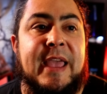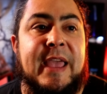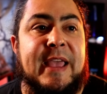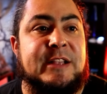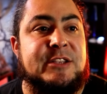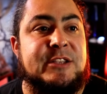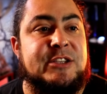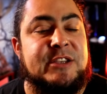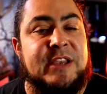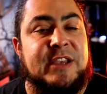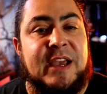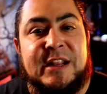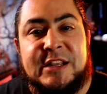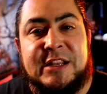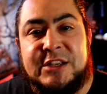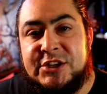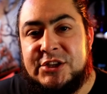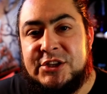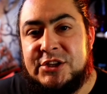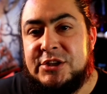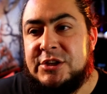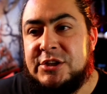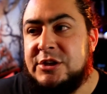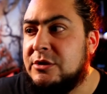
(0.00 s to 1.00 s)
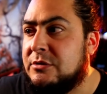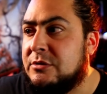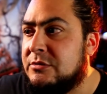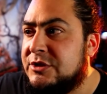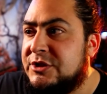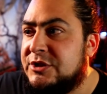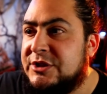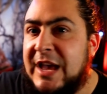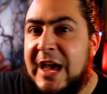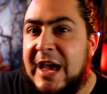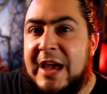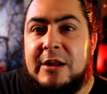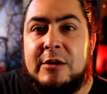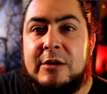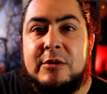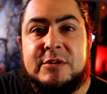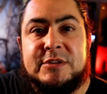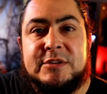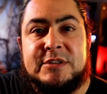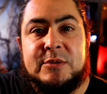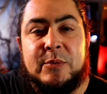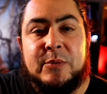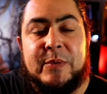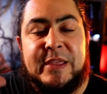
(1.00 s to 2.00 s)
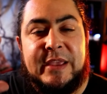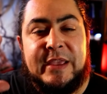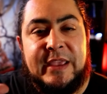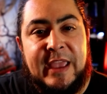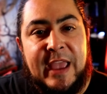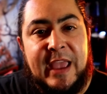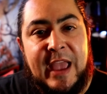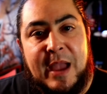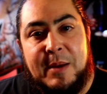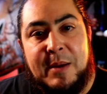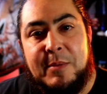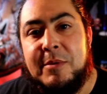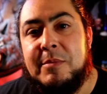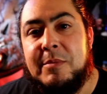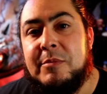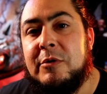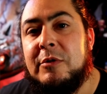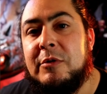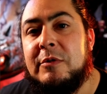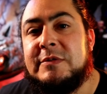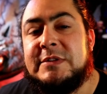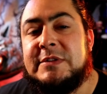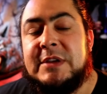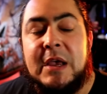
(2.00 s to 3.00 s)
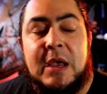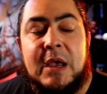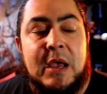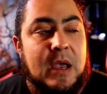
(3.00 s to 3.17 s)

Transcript: and just kind of sh- you know shadows and the way the camera moves